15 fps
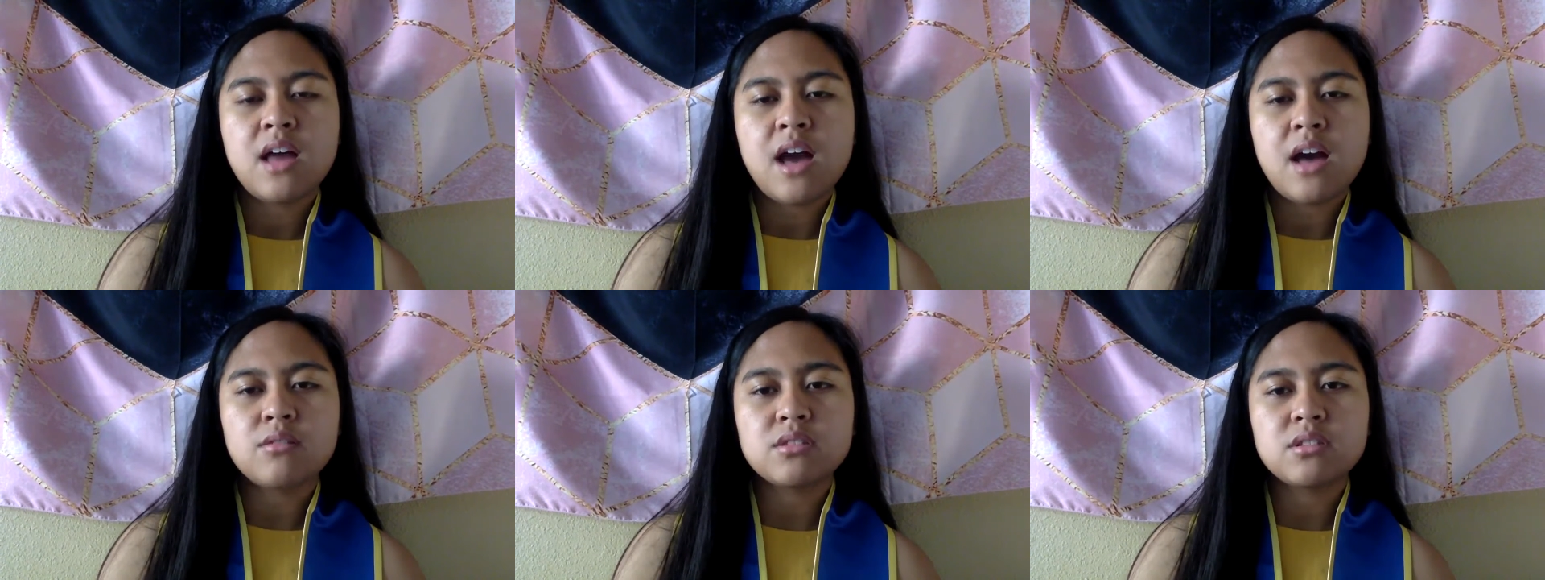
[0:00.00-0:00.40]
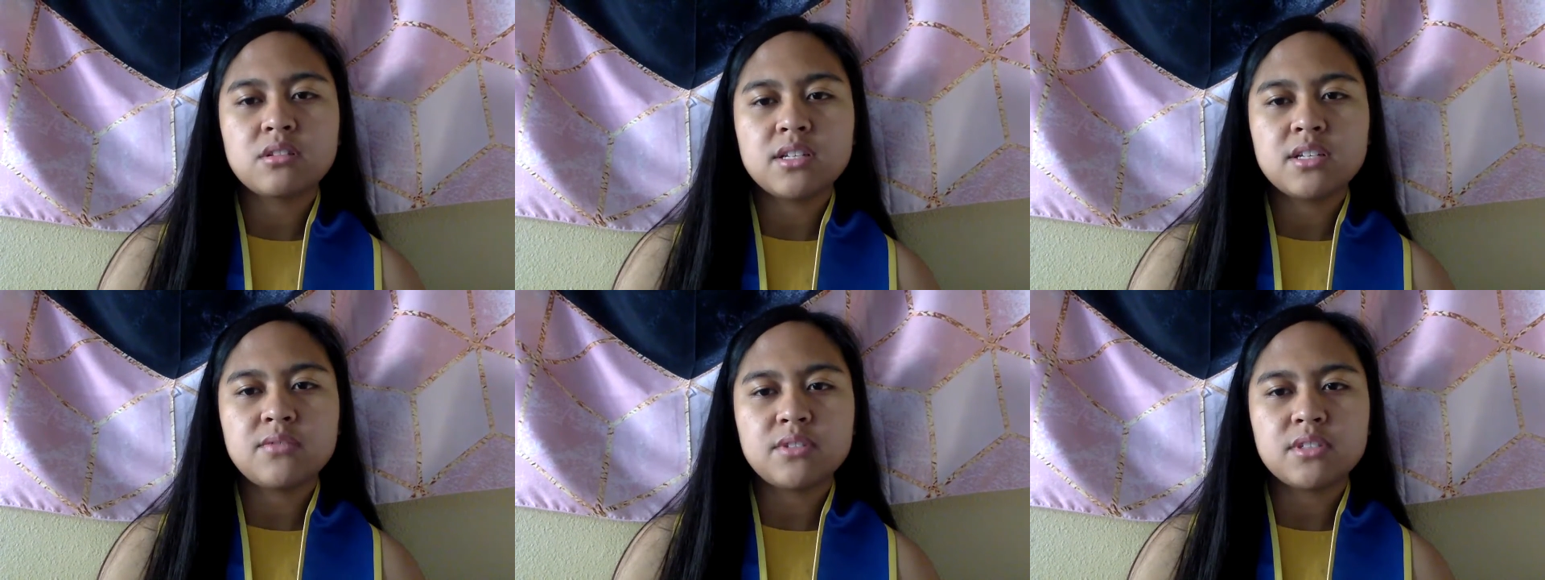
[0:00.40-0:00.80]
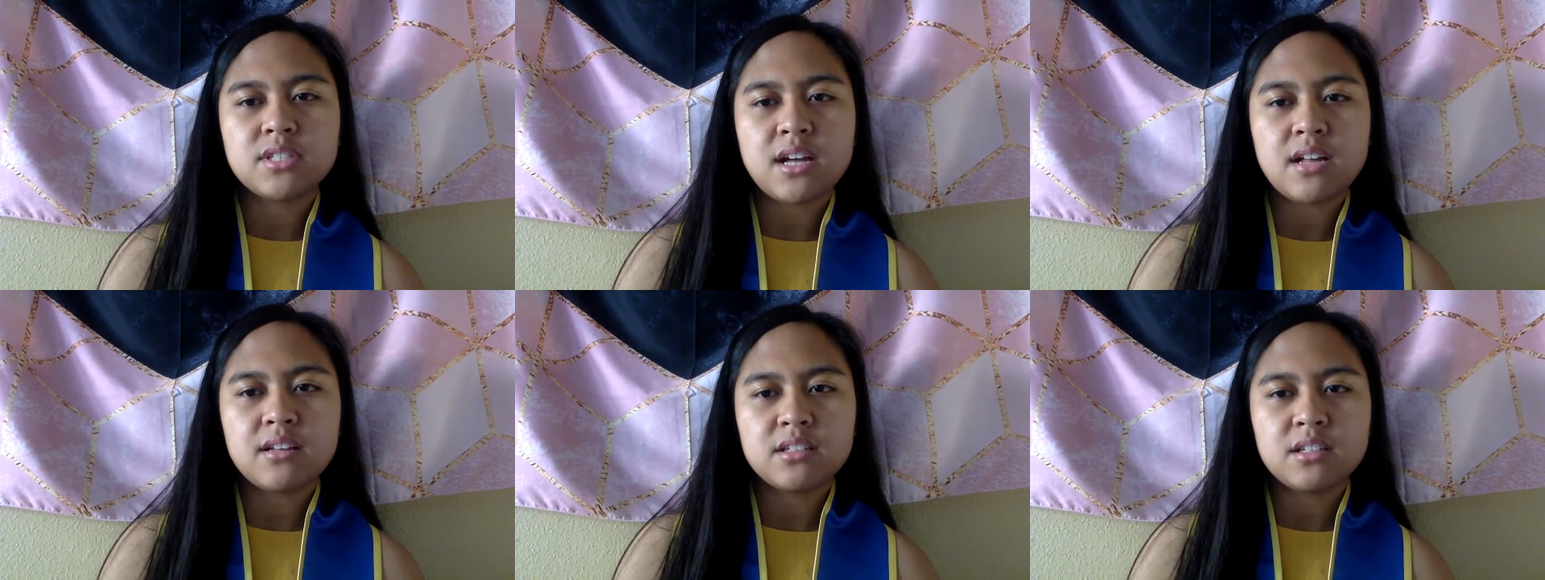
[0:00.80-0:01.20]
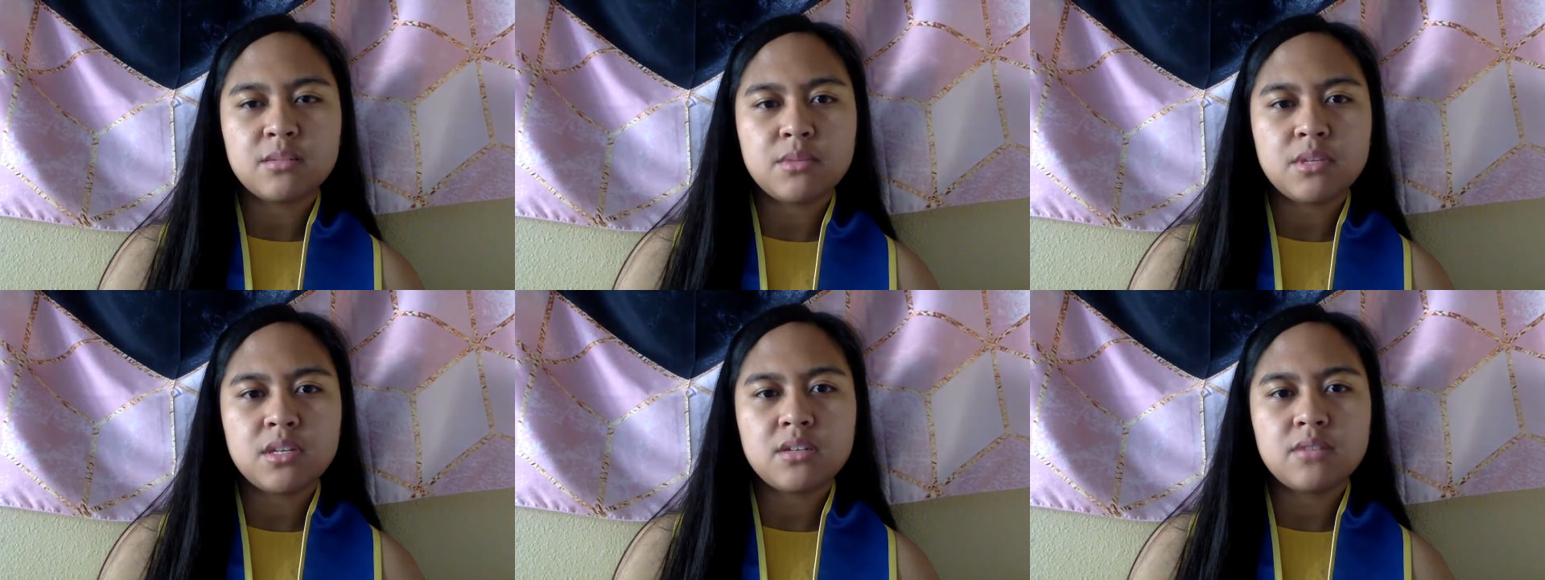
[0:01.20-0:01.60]
I was the lead for talent
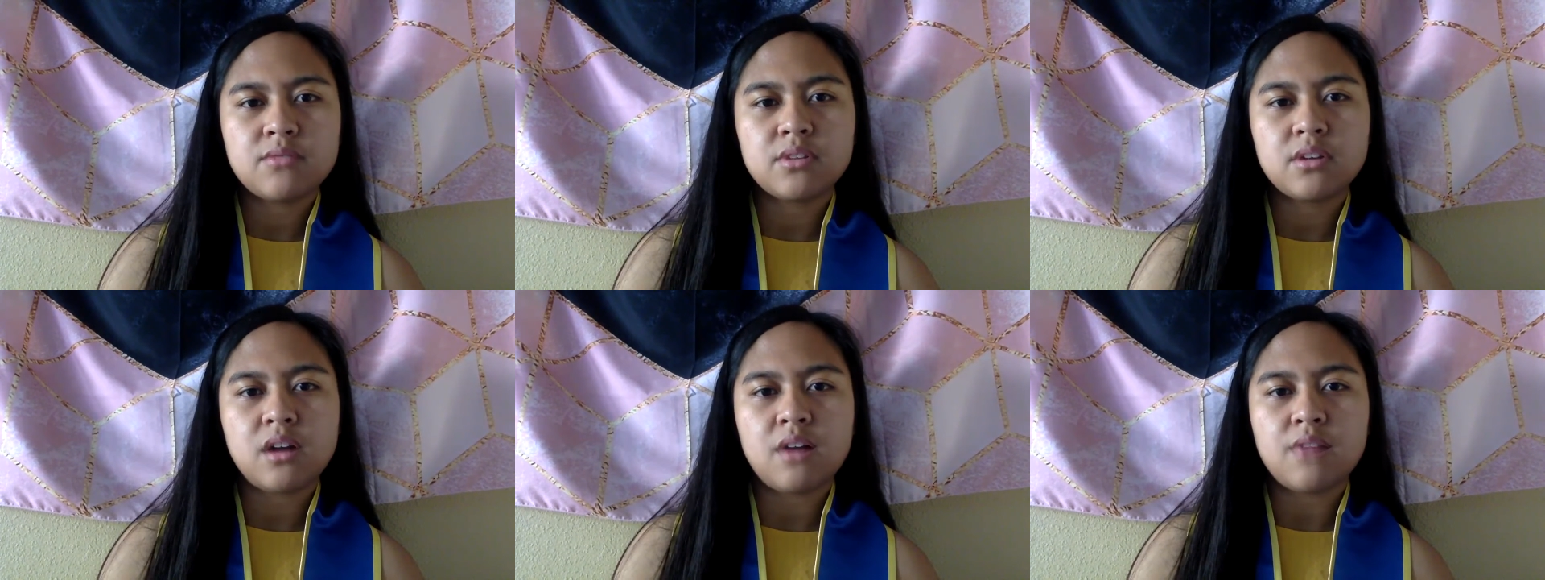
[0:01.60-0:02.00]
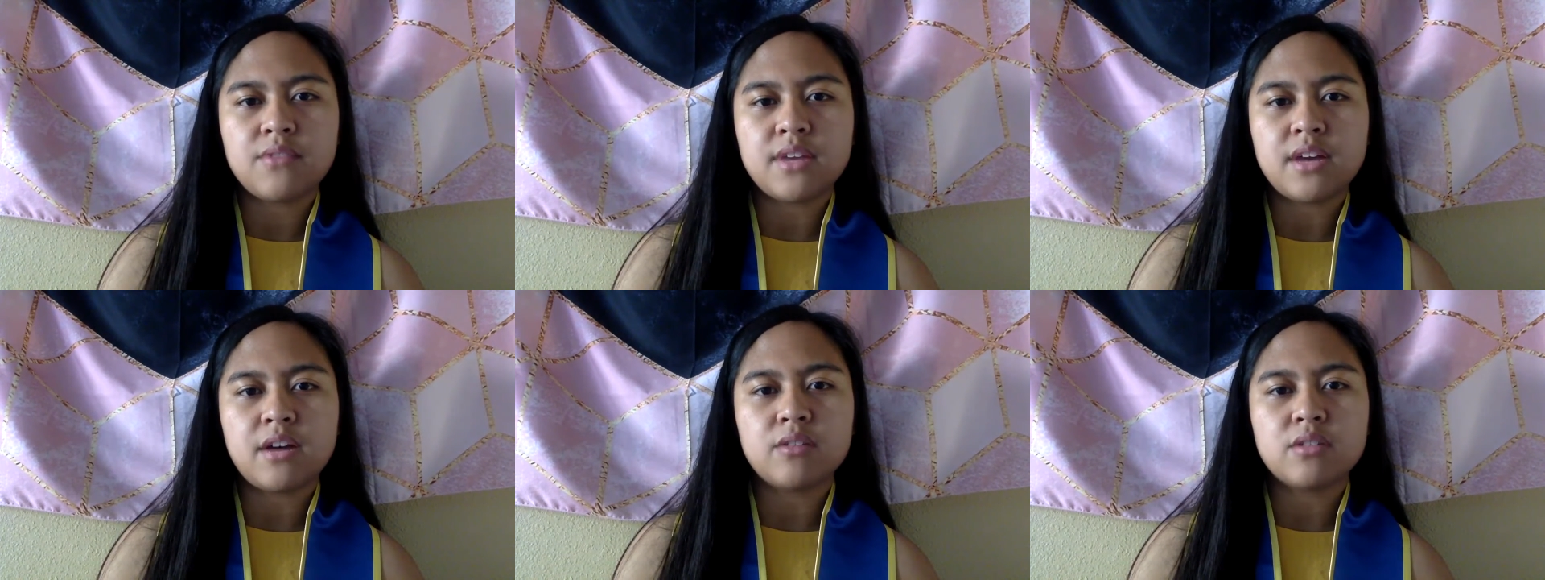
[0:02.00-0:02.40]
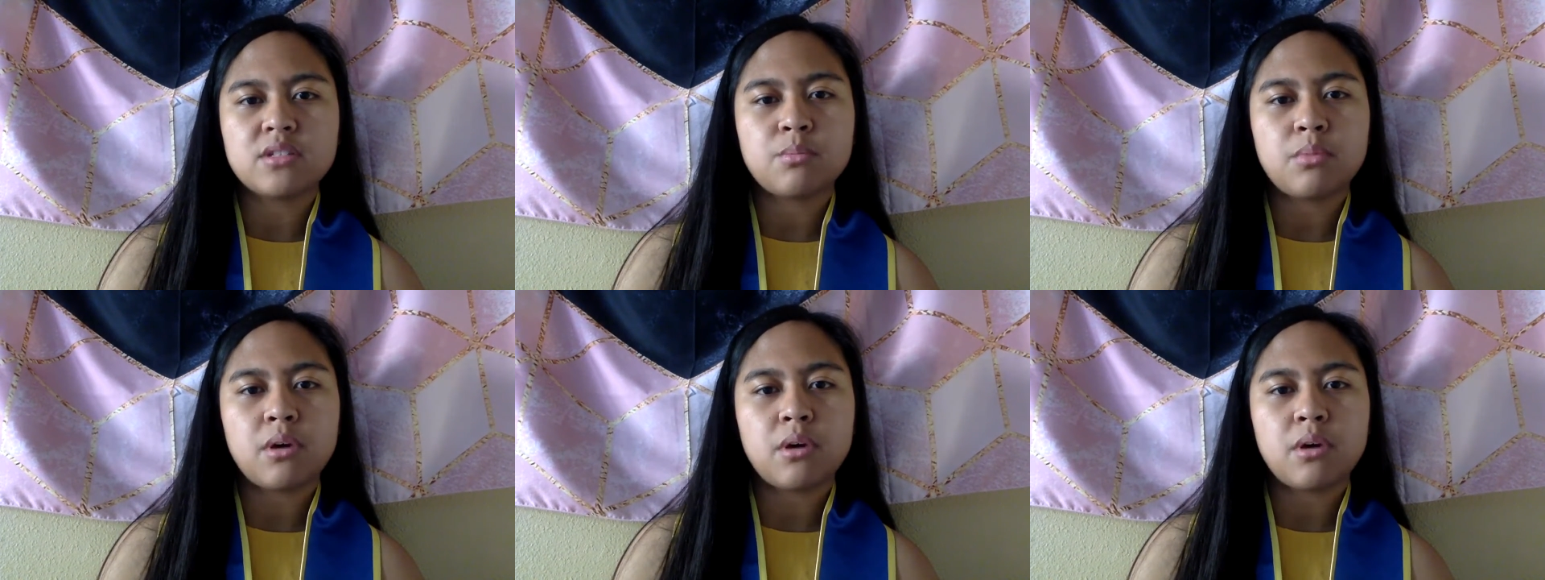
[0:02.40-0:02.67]
committee for Coffee House,